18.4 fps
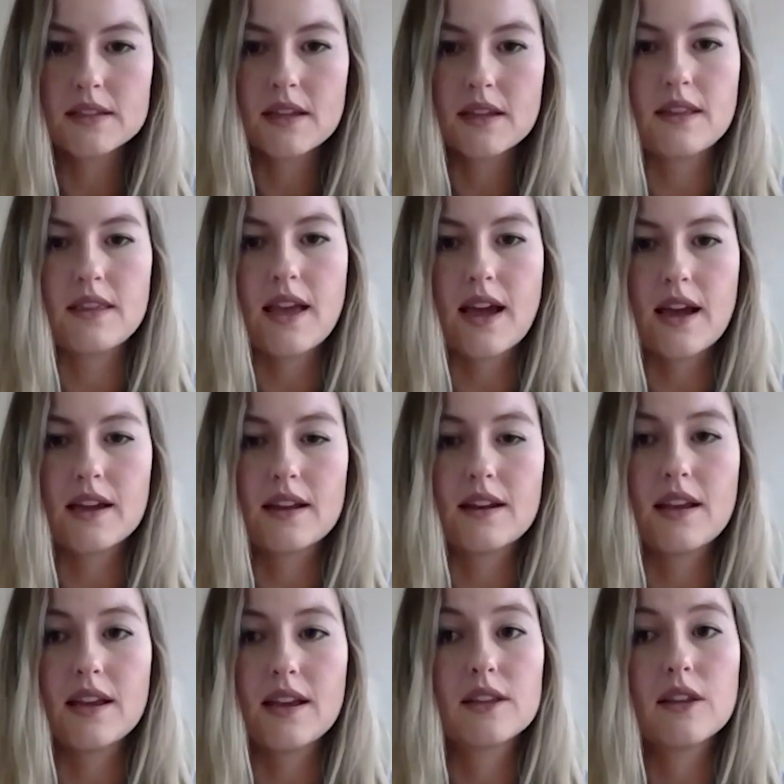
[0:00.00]
and that can
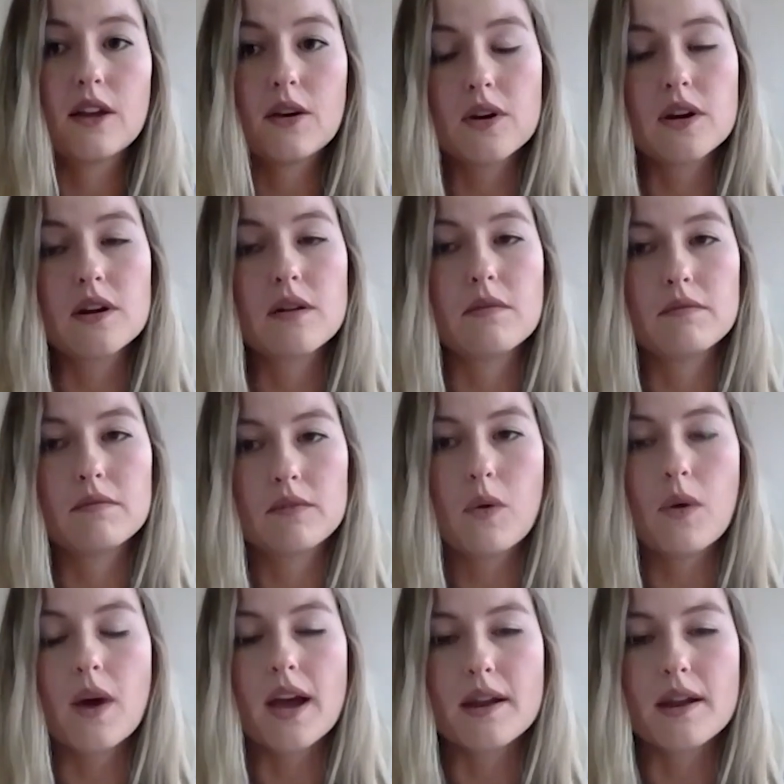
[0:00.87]
it can lower
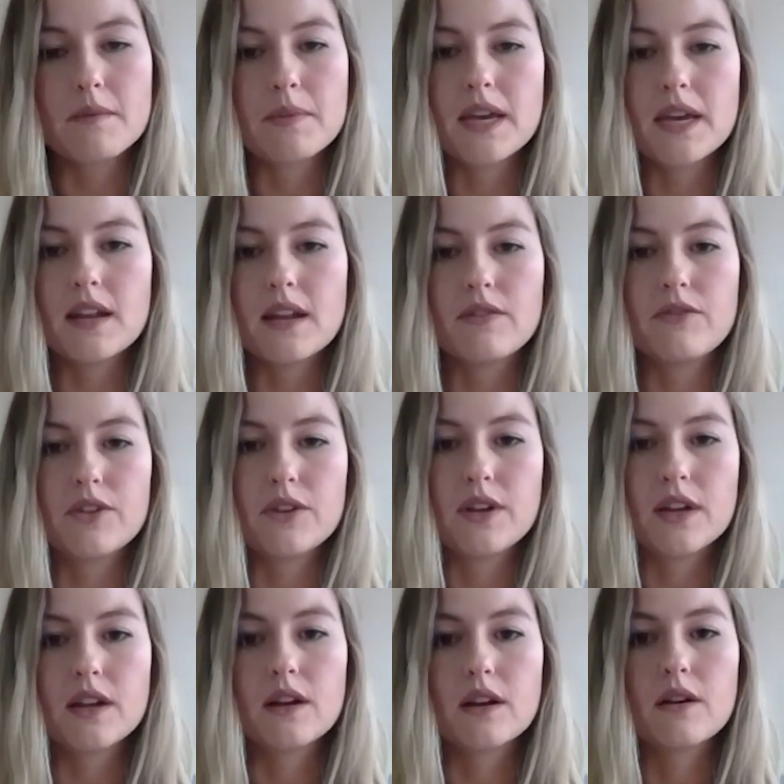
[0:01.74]
quite a bit if you get
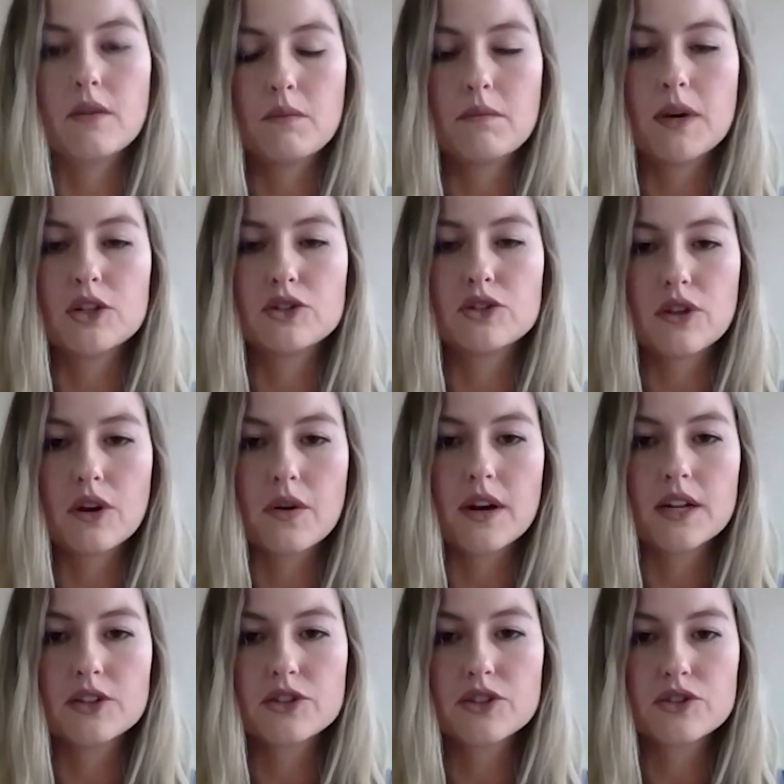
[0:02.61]
a much lower
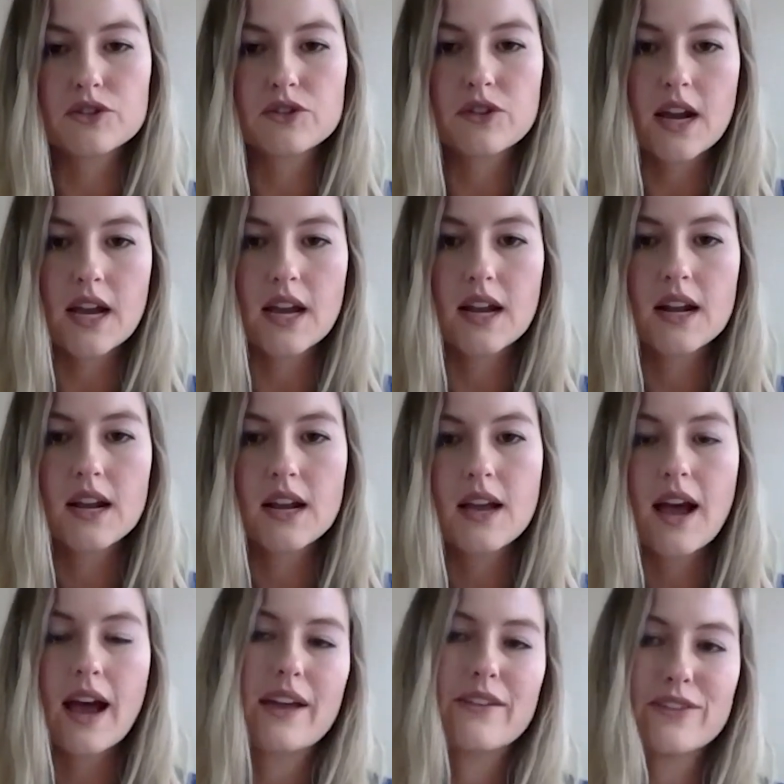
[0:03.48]
interest rate.
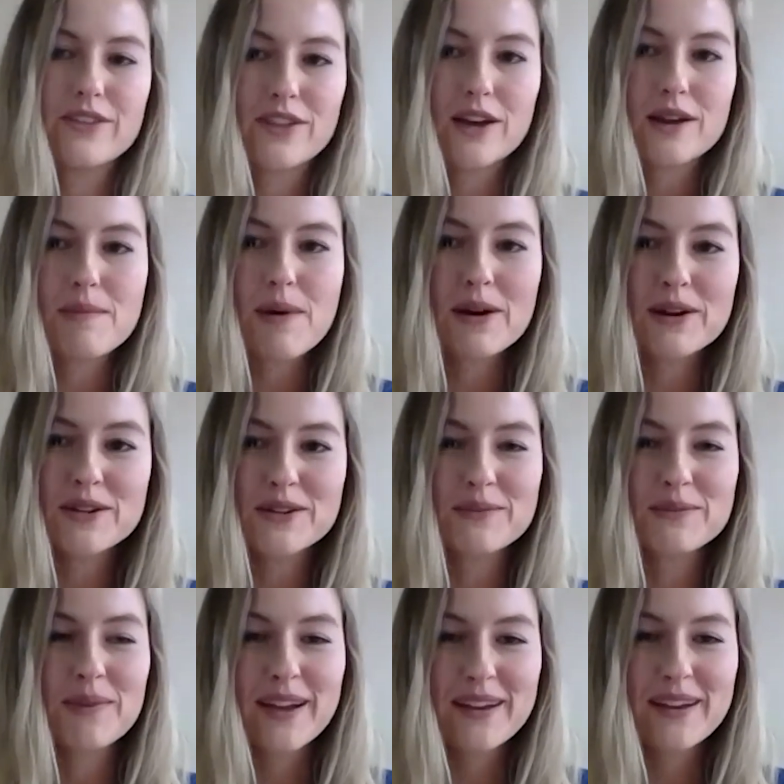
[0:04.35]
I even thought about doing
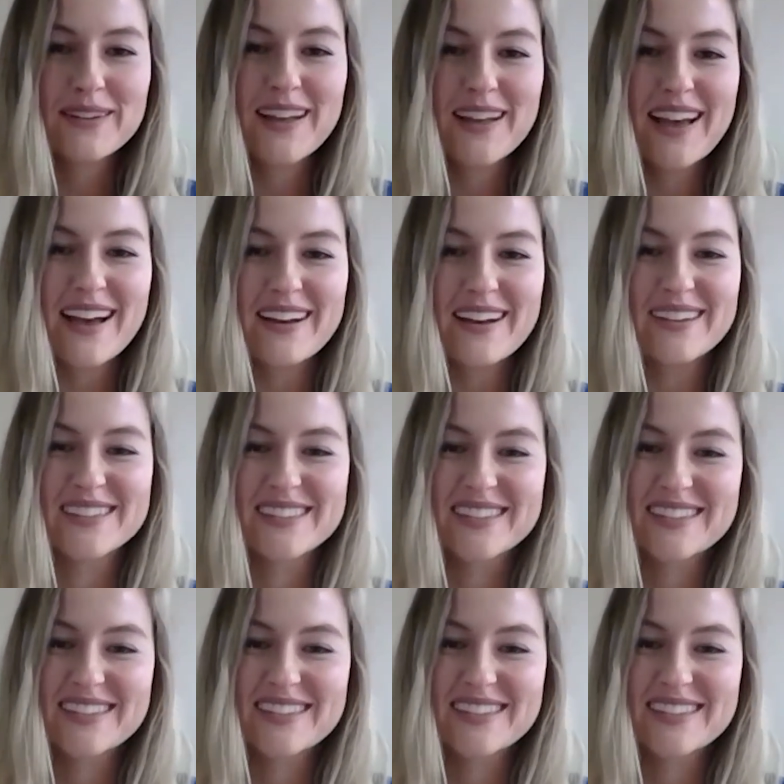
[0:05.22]
my own house.